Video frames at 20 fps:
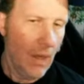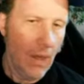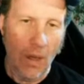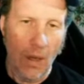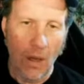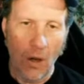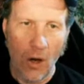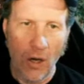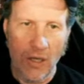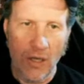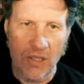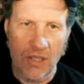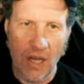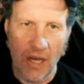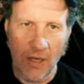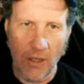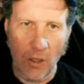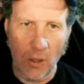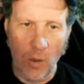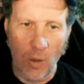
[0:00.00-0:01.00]
Artisan,
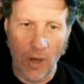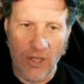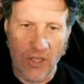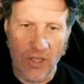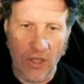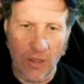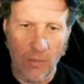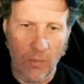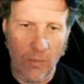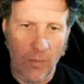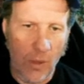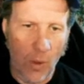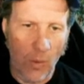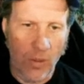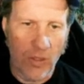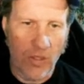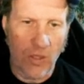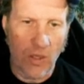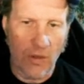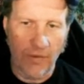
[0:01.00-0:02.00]
good question. We
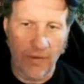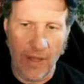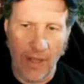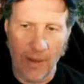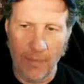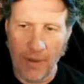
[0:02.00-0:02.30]
always look for that,